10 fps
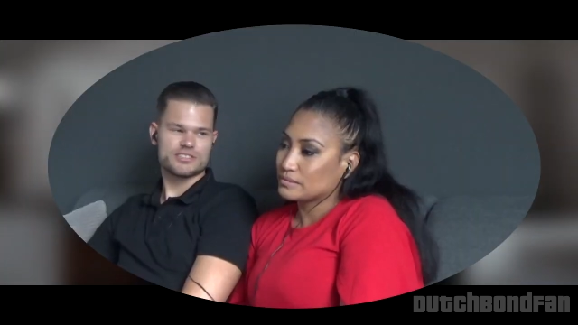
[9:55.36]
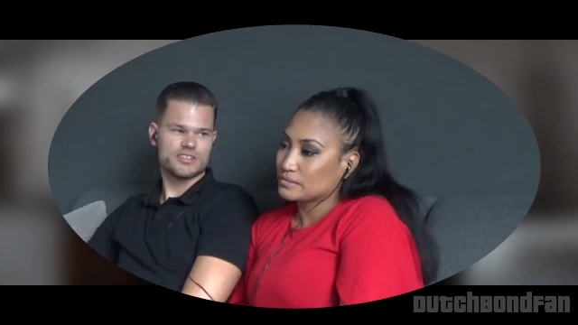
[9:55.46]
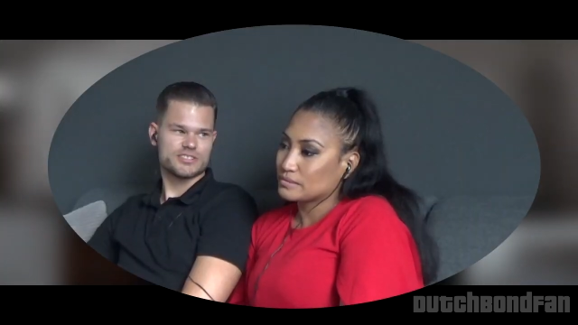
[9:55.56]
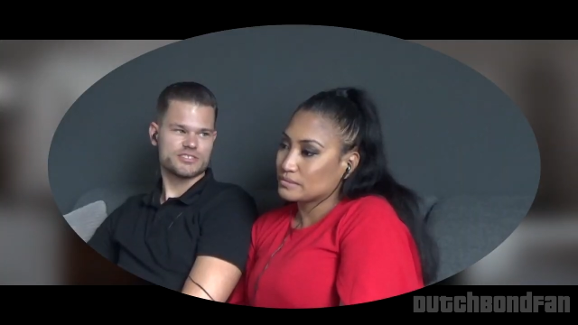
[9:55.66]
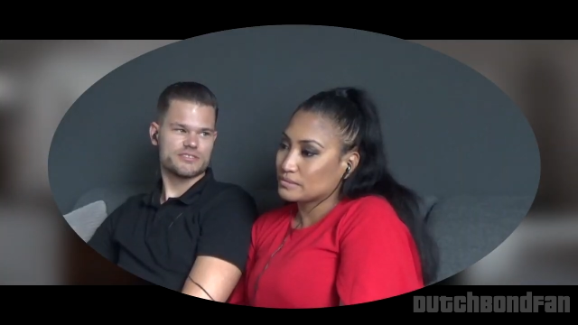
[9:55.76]

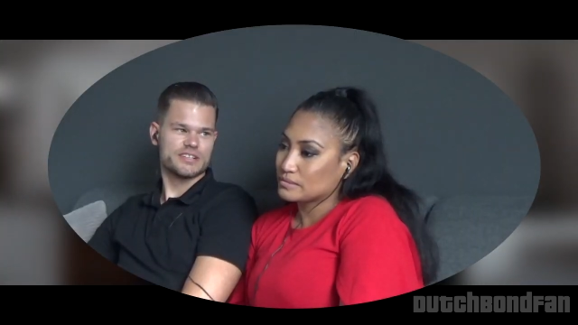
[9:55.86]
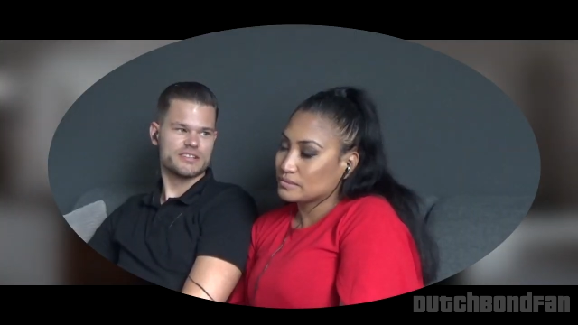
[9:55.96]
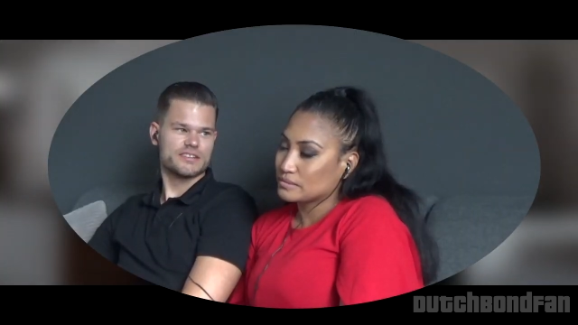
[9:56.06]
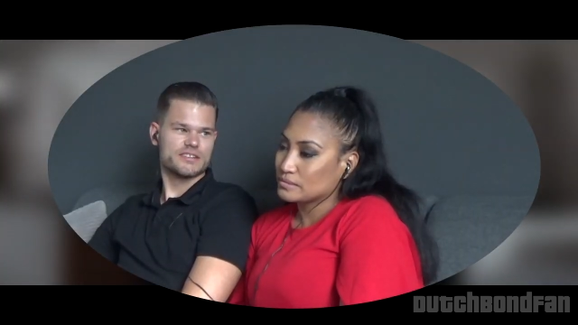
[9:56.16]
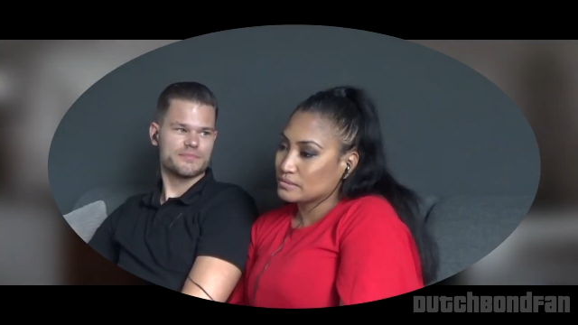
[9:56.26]
Speaker 1: saucer
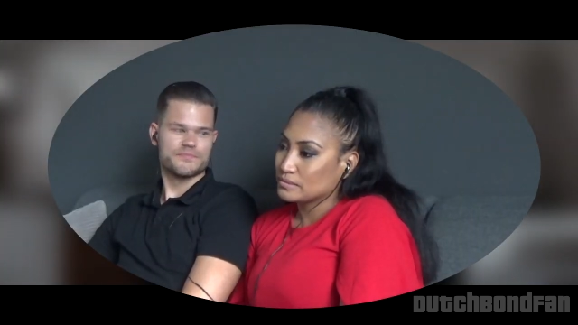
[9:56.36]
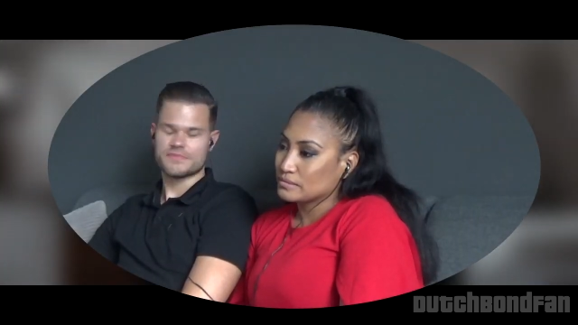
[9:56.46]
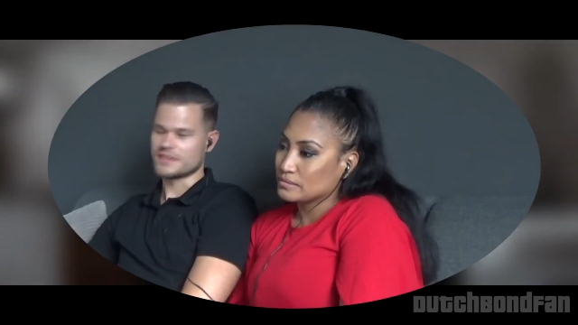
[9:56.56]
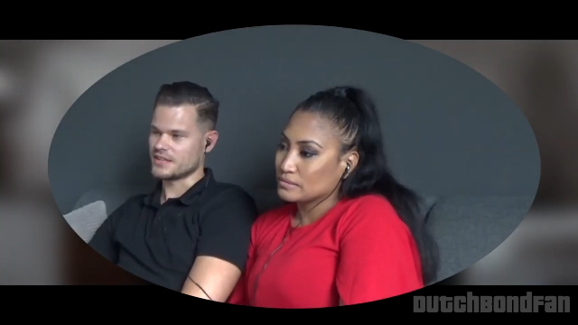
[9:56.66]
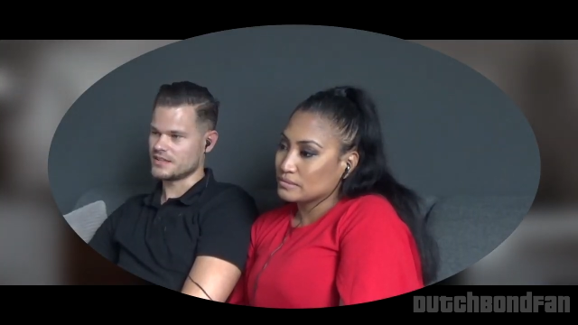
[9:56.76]
in um,
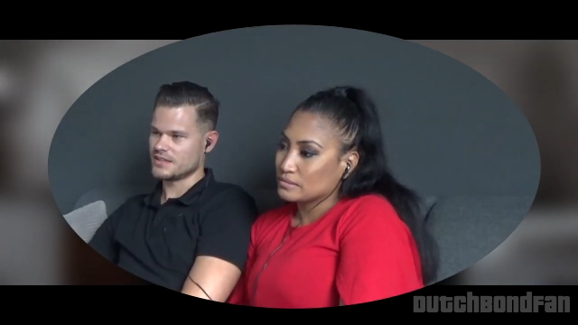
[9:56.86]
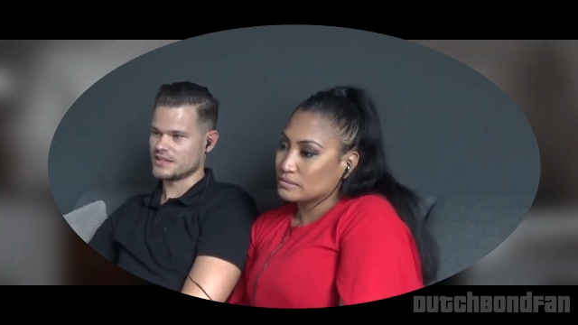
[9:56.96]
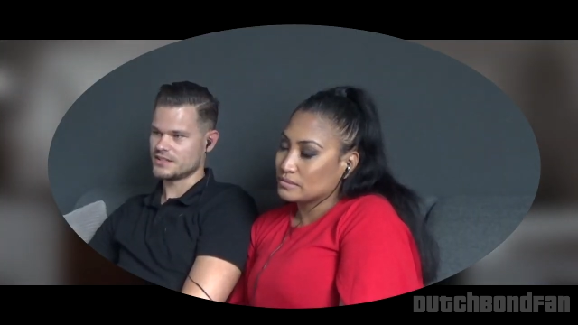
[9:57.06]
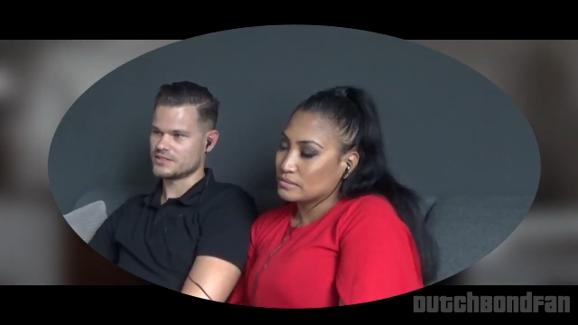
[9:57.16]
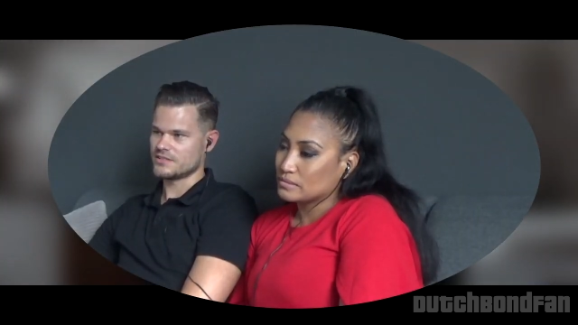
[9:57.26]

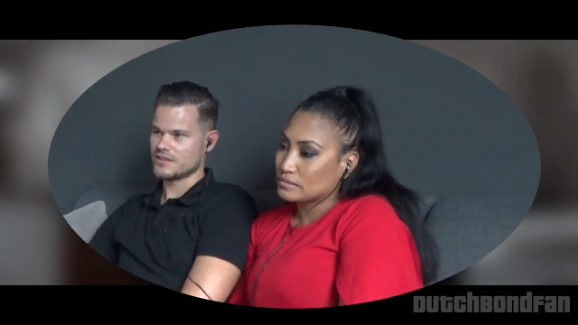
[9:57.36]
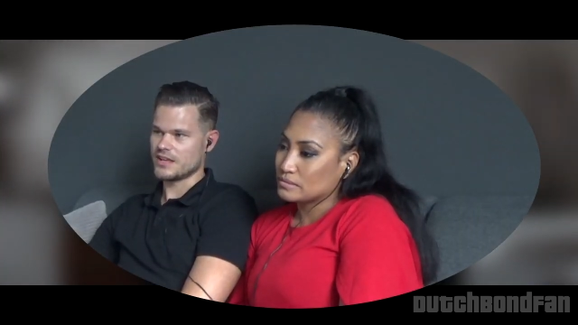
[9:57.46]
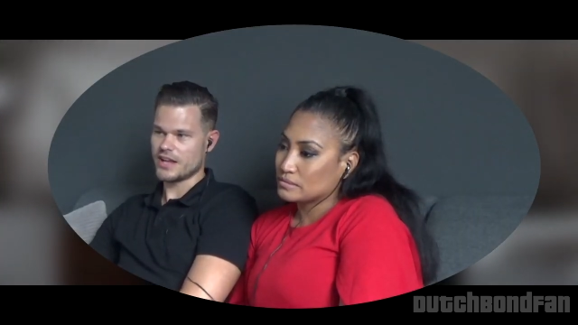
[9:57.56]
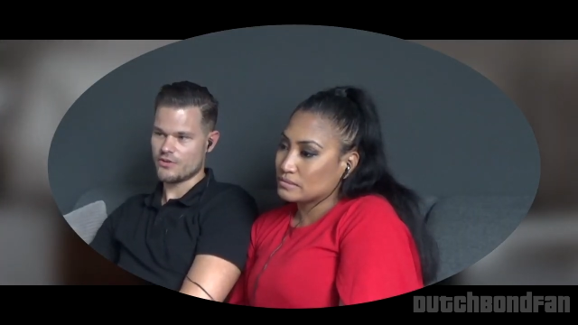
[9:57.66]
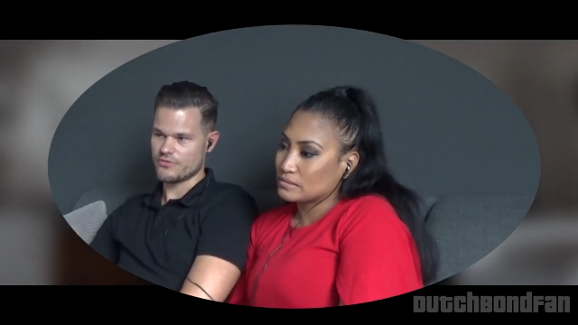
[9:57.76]
English.
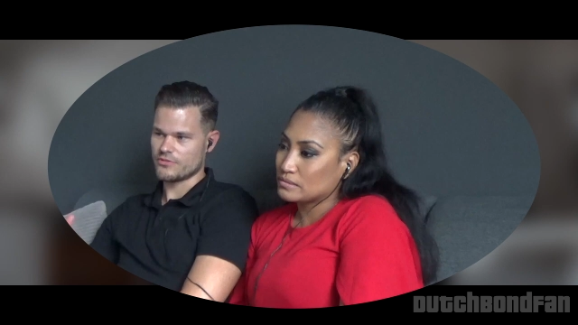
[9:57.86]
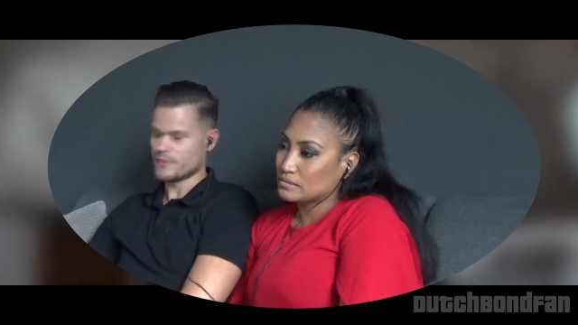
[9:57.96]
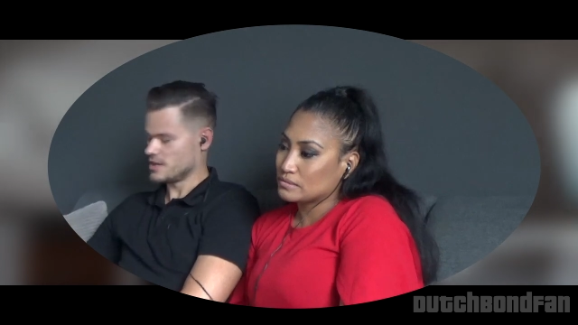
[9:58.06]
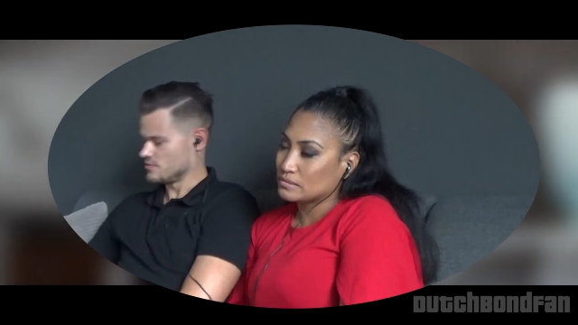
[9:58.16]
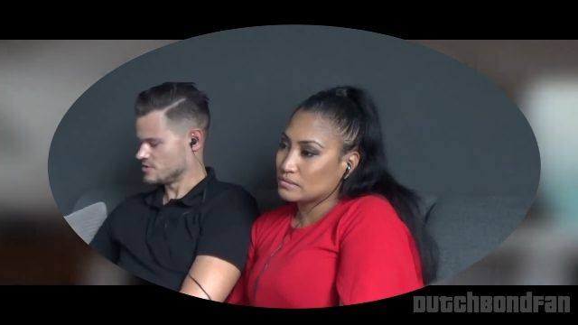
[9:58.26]
And Alfa
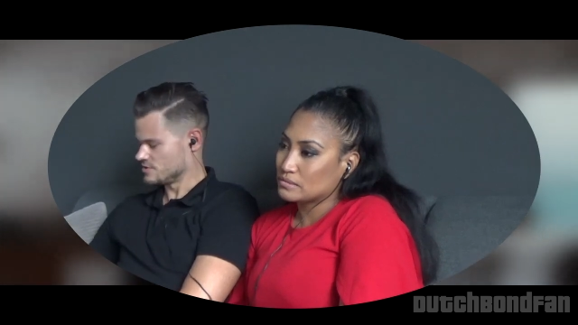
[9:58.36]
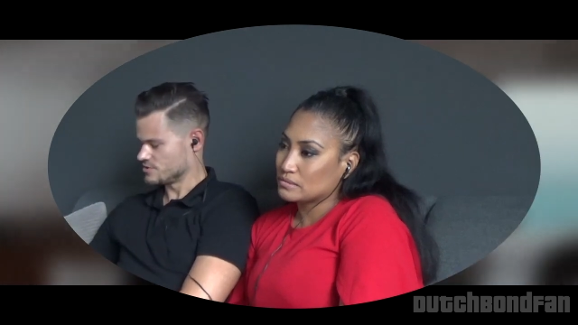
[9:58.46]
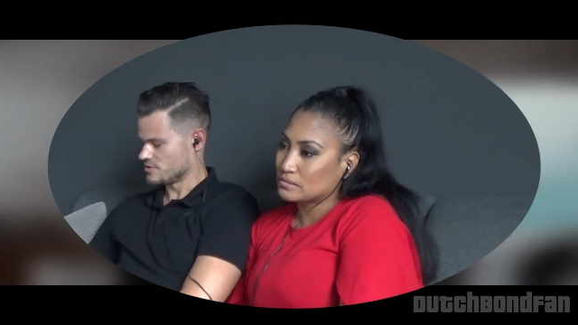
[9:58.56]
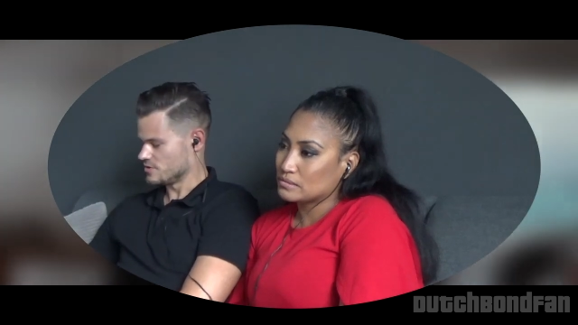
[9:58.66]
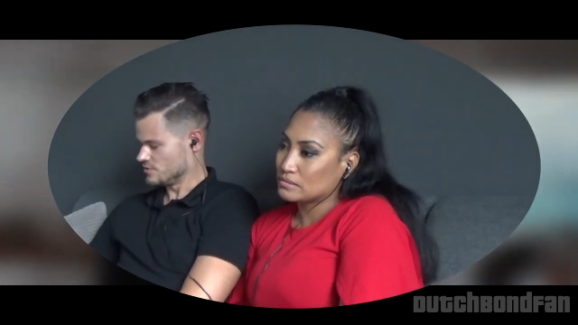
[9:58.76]
Romeo is
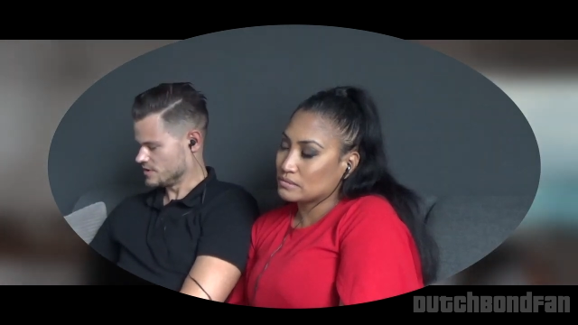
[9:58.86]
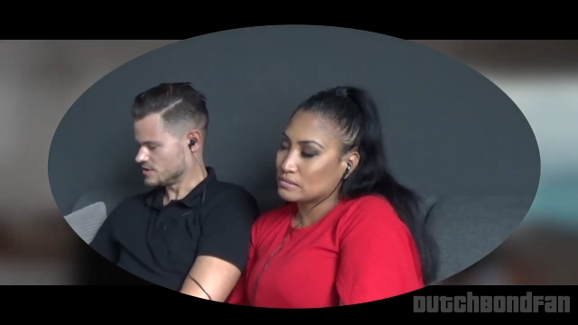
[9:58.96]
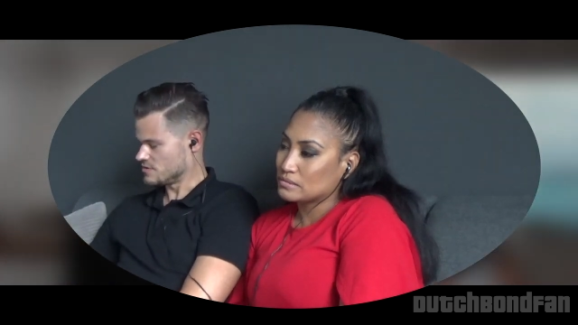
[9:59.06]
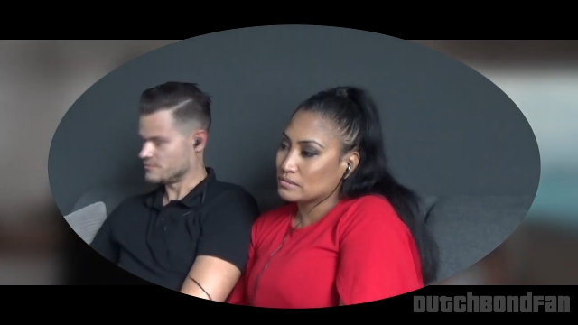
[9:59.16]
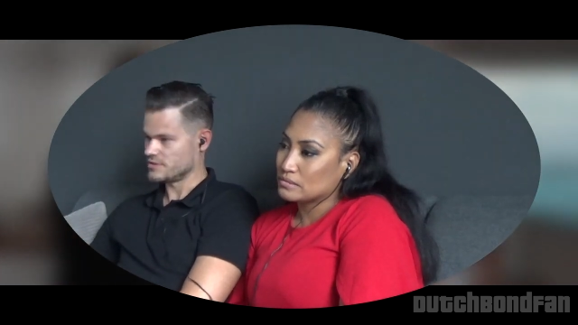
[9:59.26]
also called
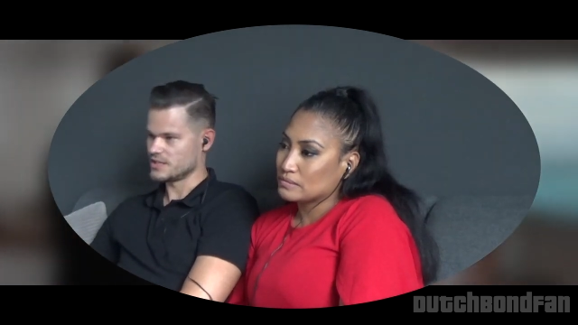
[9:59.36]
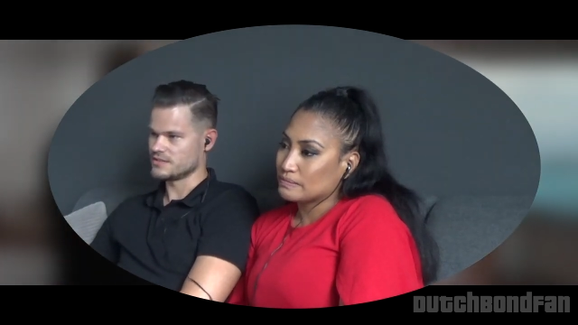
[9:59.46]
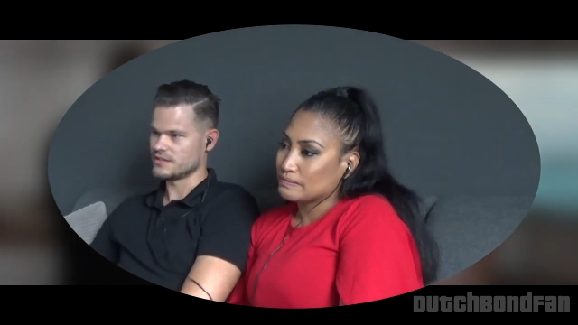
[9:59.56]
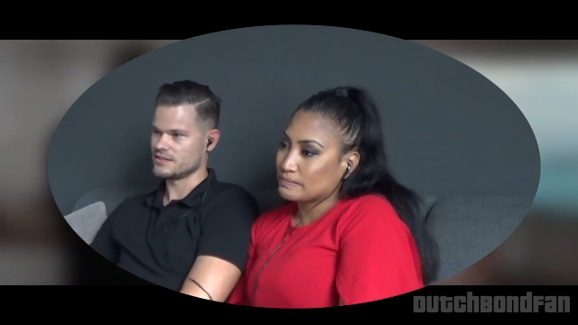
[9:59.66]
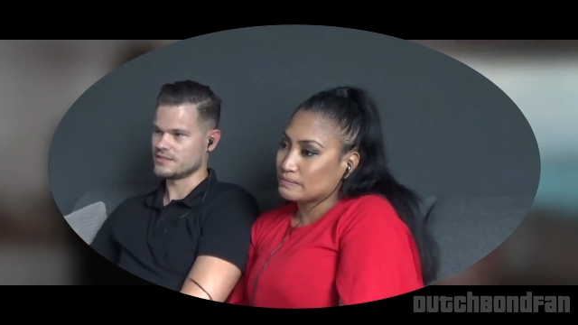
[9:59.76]
Disco
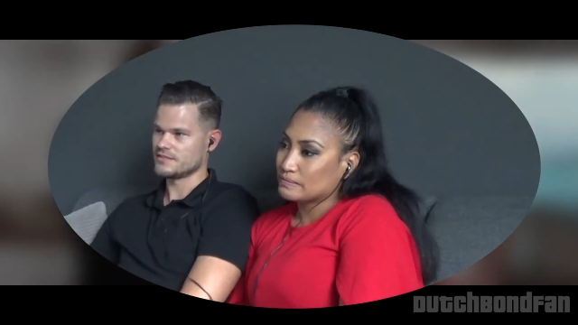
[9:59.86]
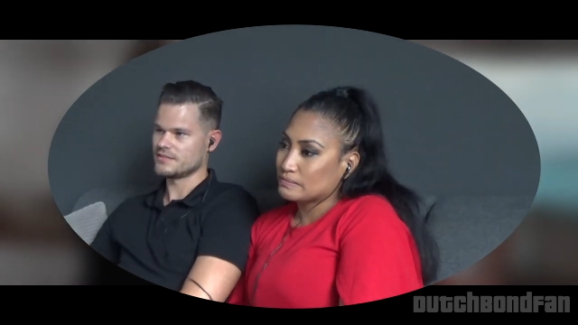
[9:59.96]
Volante.